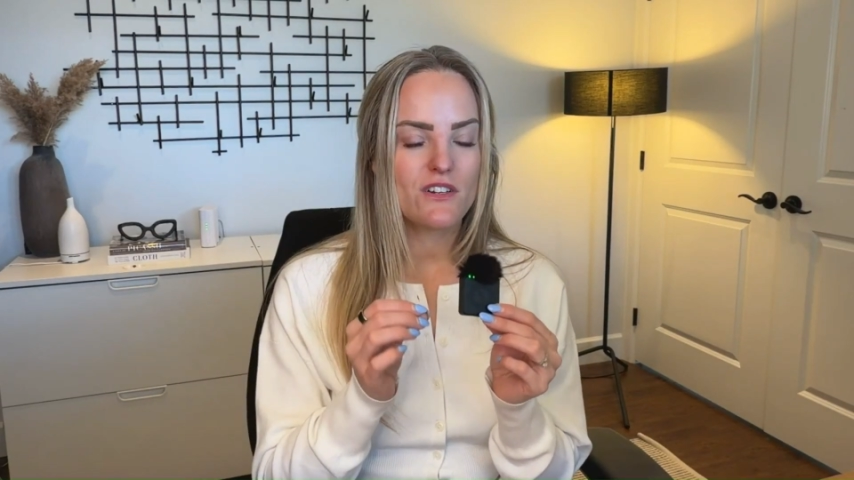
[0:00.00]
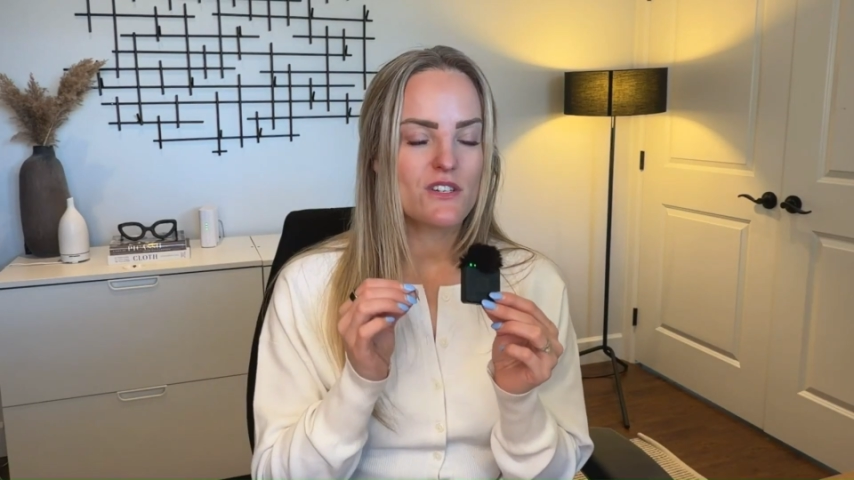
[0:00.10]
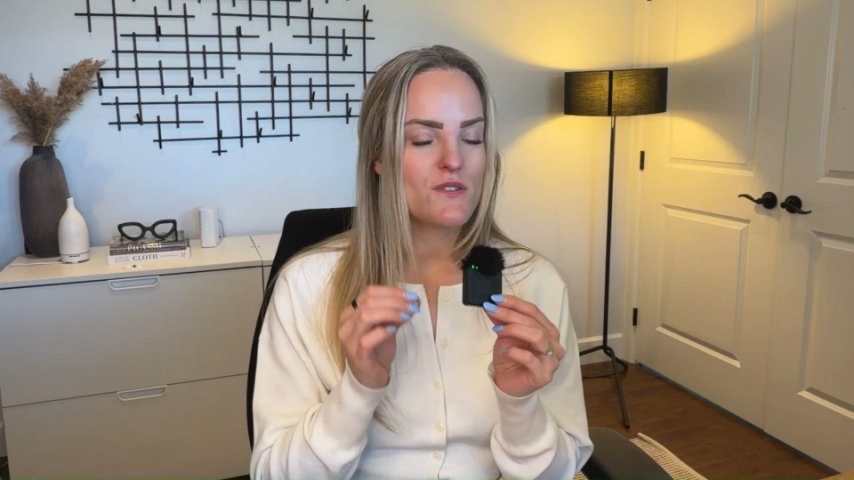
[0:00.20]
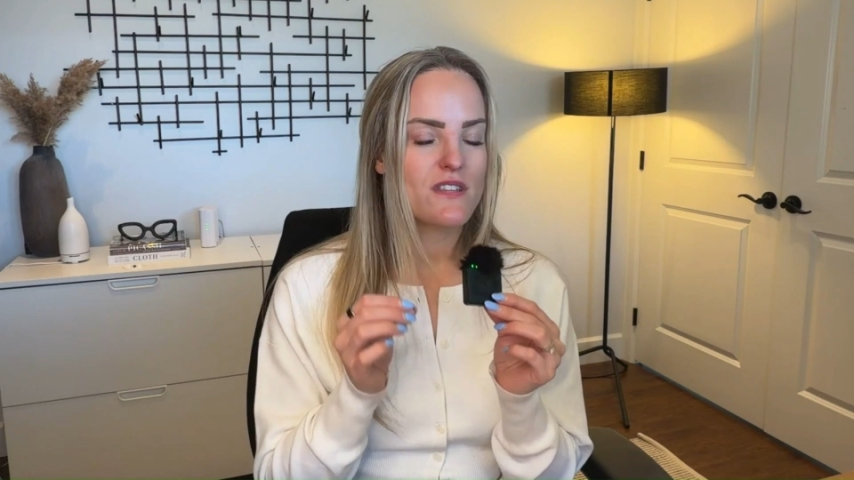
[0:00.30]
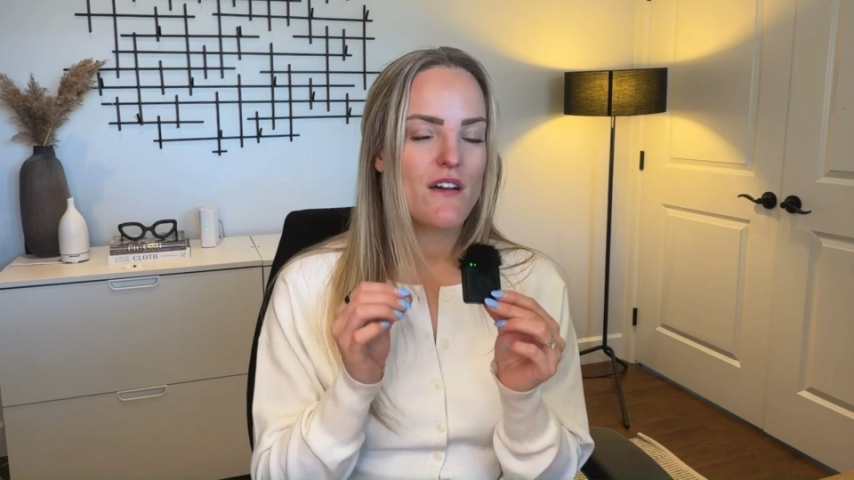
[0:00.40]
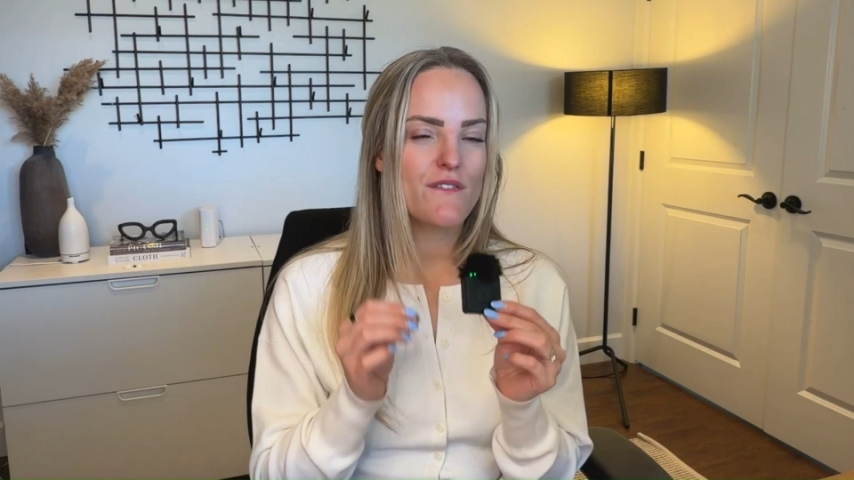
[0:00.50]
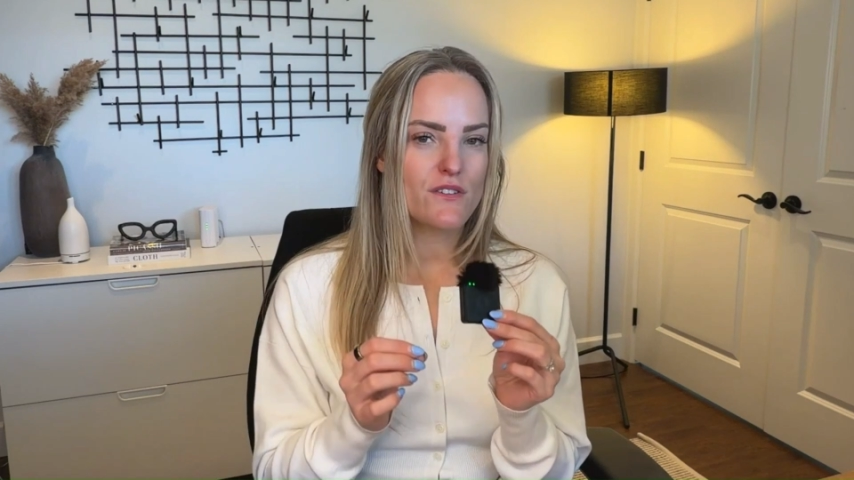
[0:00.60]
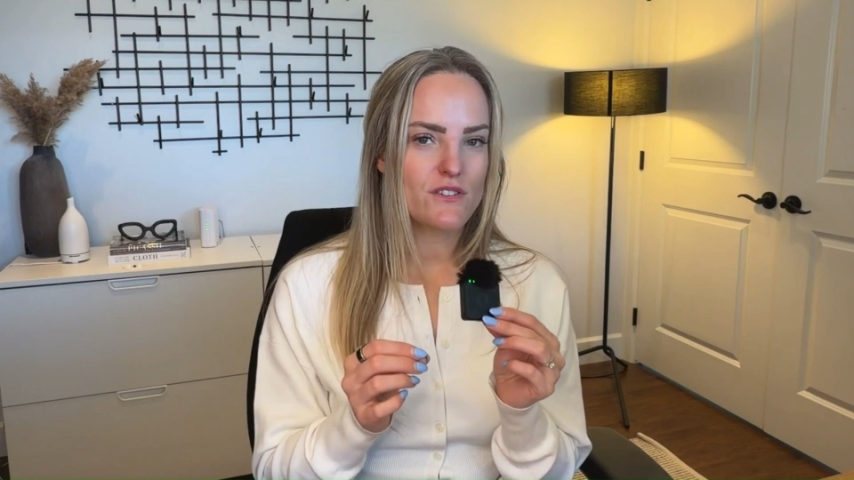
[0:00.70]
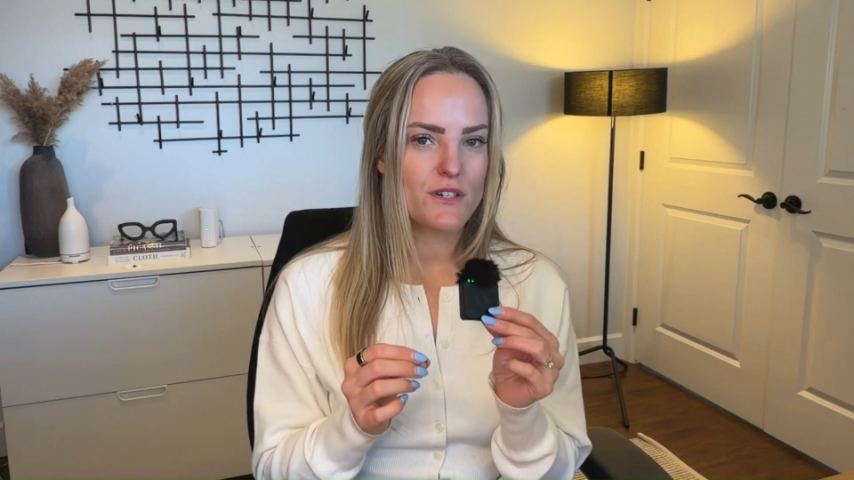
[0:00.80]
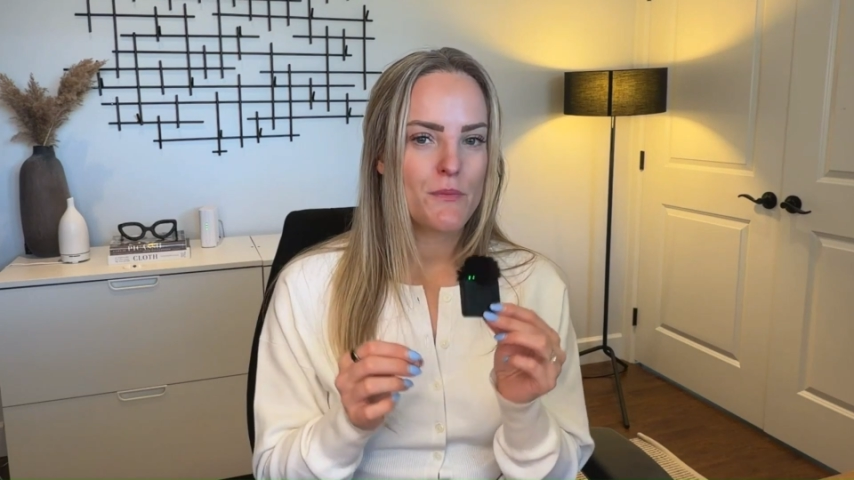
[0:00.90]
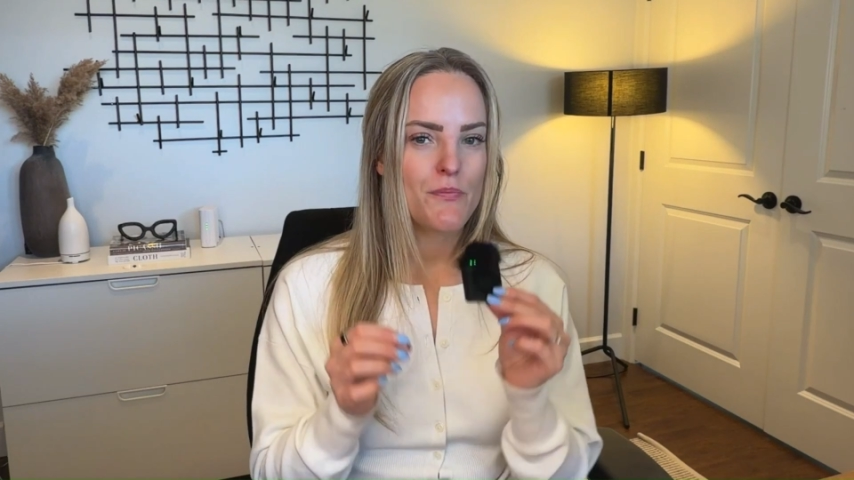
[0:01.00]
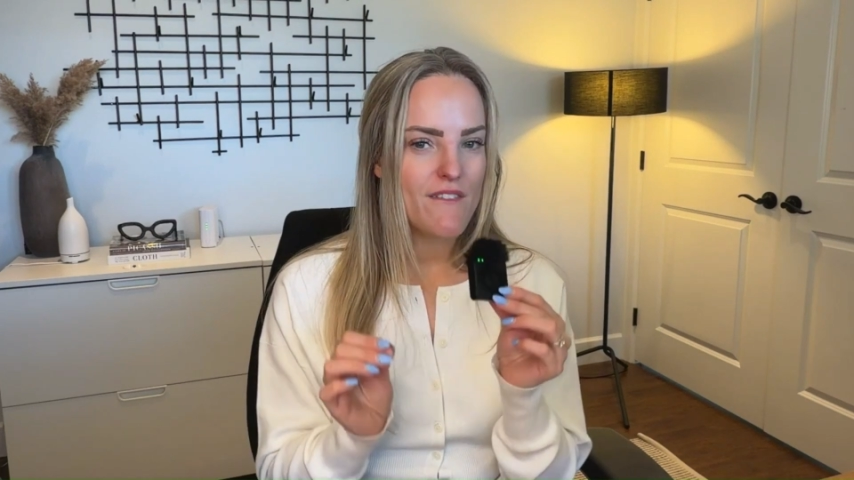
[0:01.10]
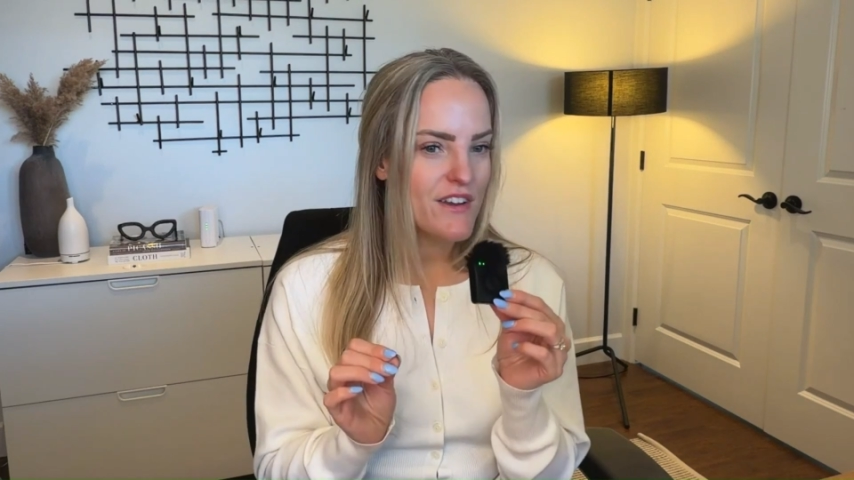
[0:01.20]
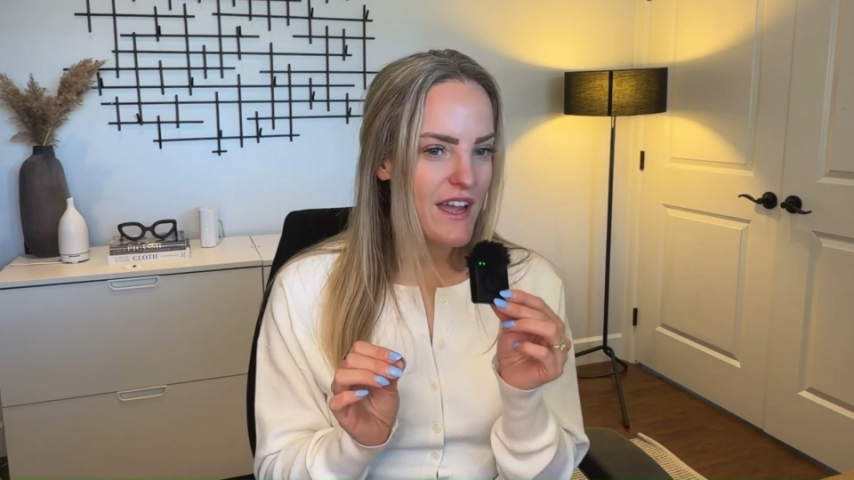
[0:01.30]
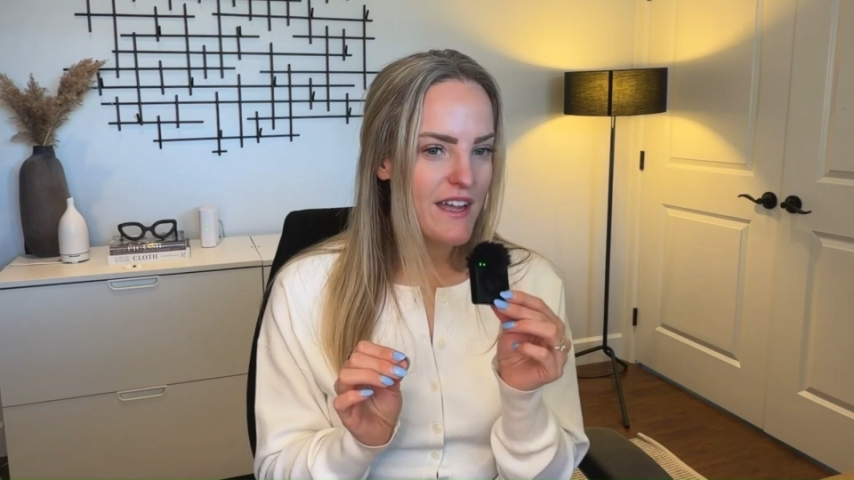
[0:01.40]
to use that filter
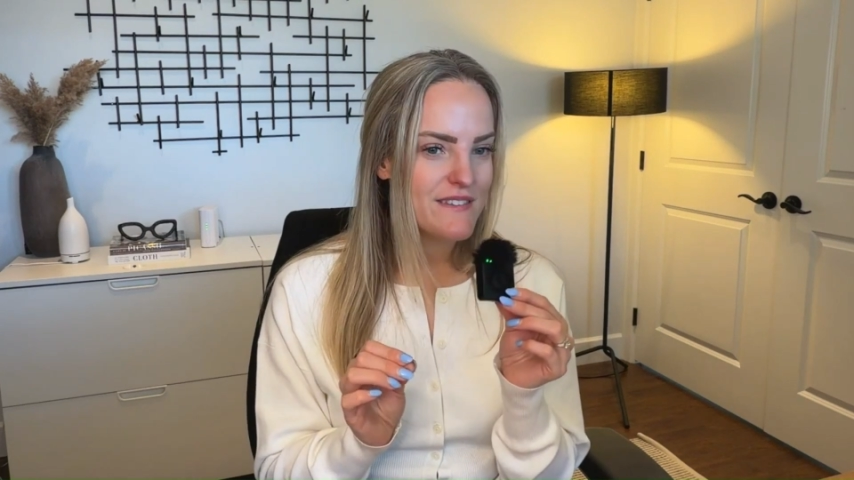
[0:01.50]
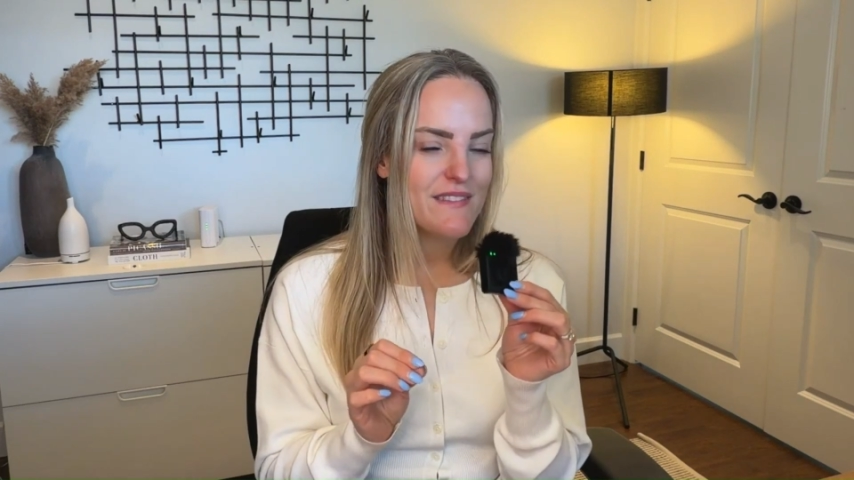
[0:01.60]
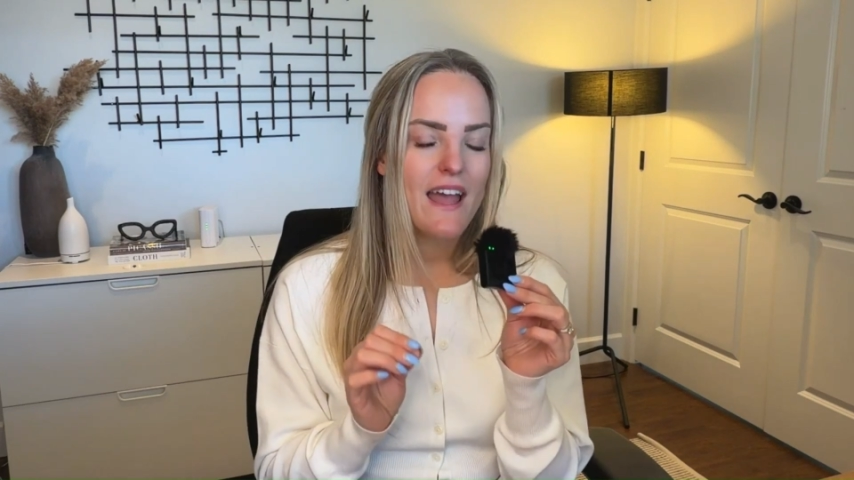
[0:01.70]
every day,